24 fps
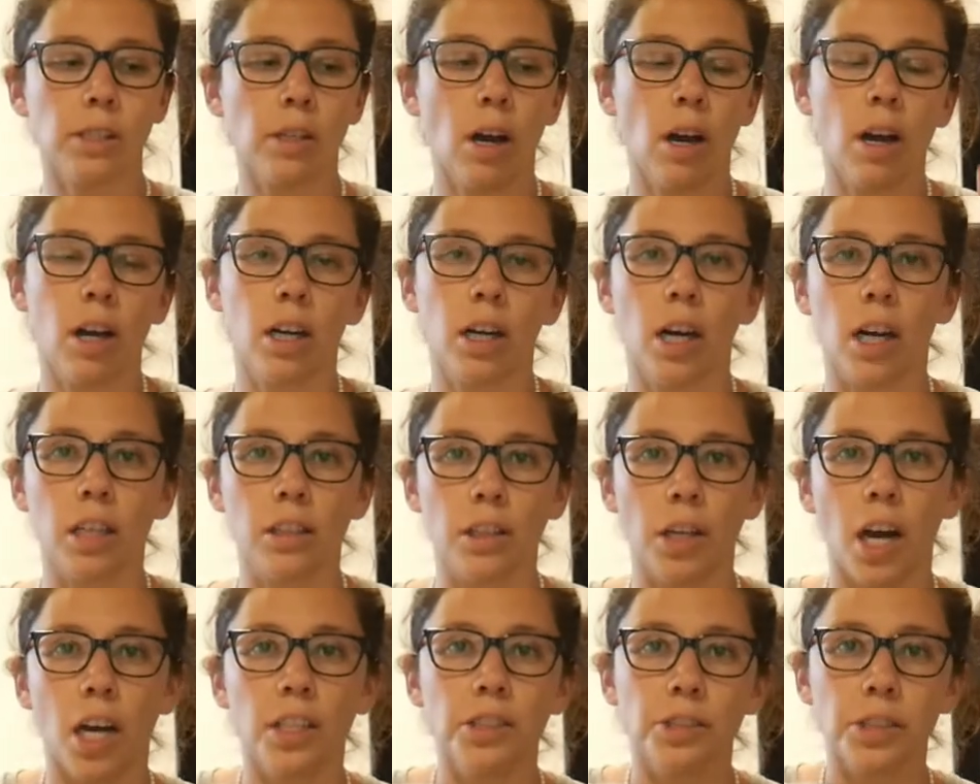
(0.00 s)
are our
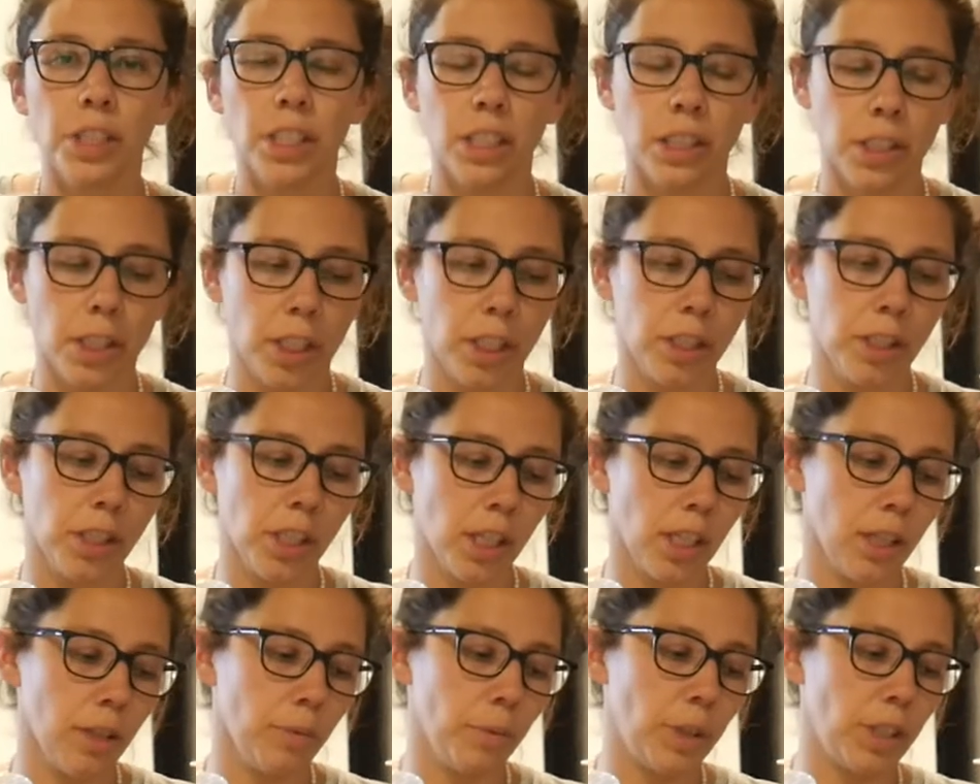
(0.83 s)
laundry
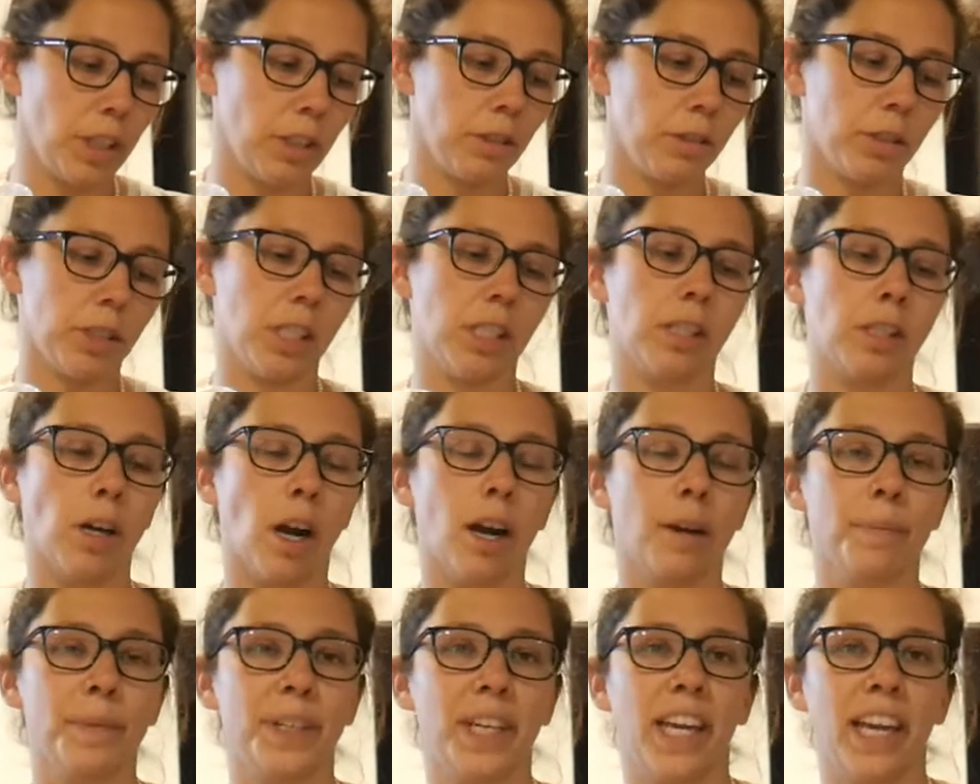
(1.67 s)
detergent. We use just
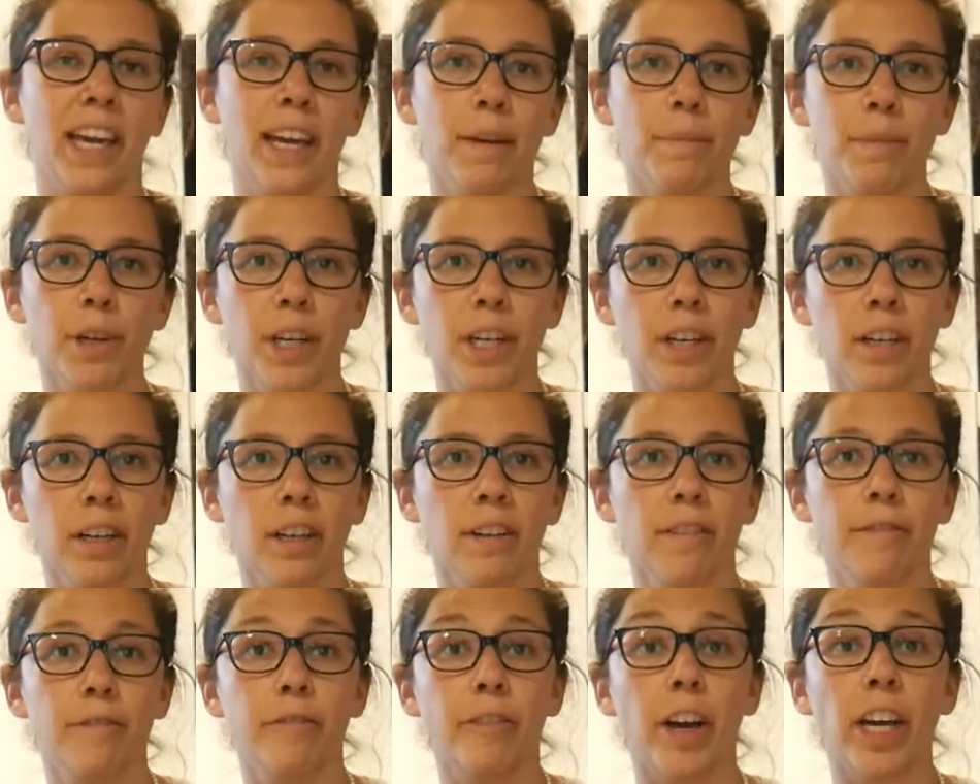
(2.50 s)
Arm & Hammer.
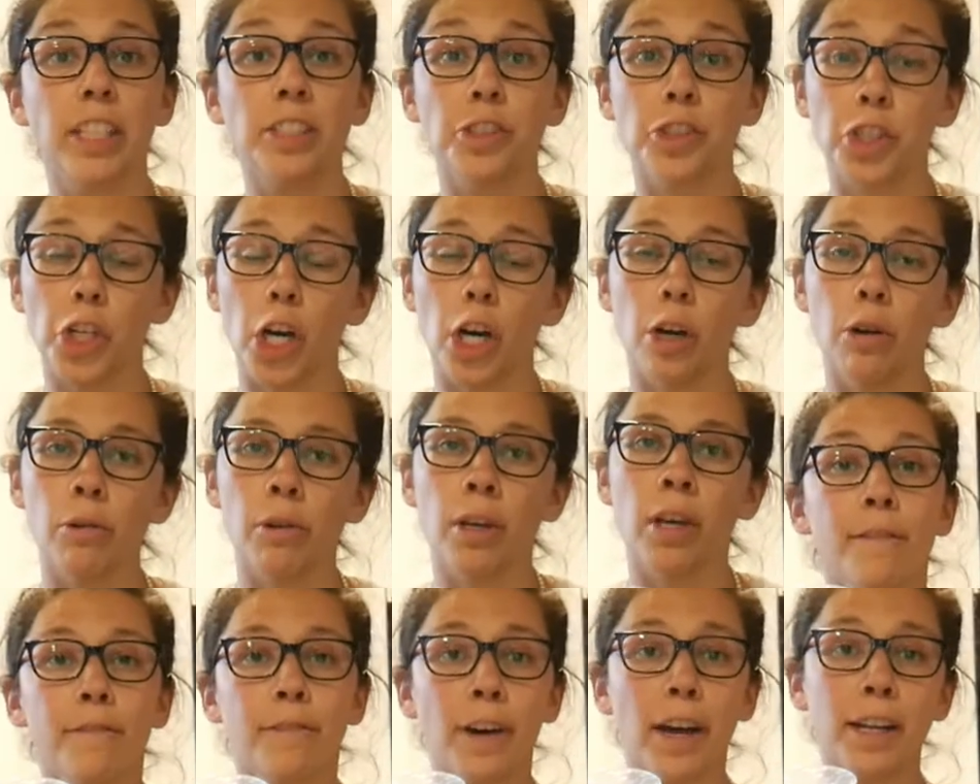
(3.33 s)
Fun
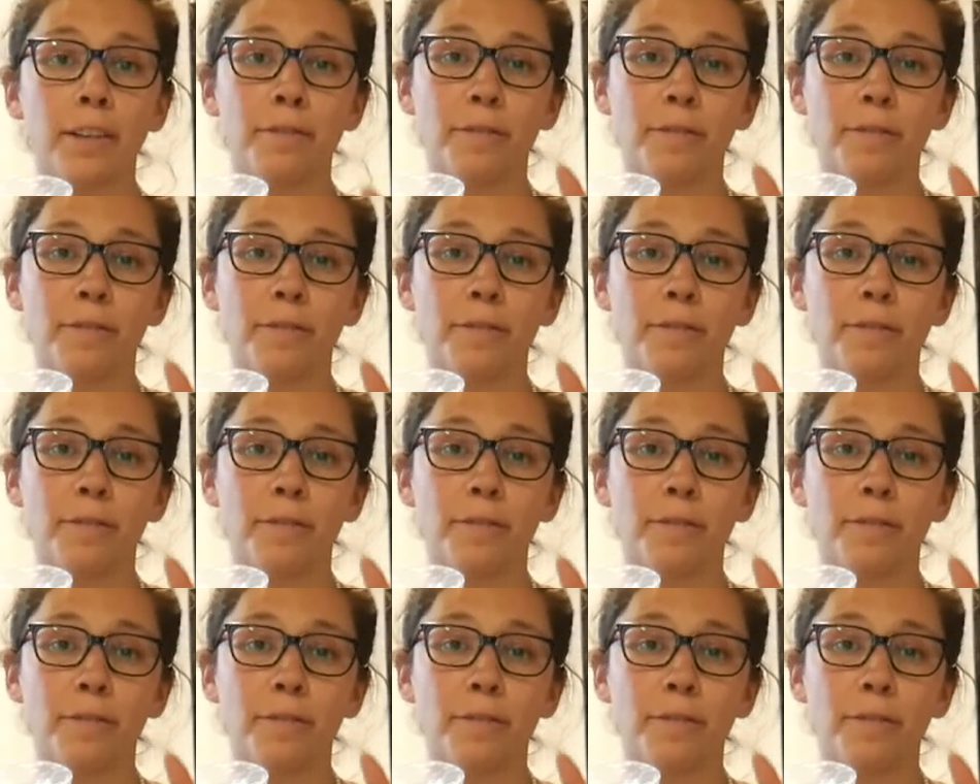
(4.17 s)
joke, fun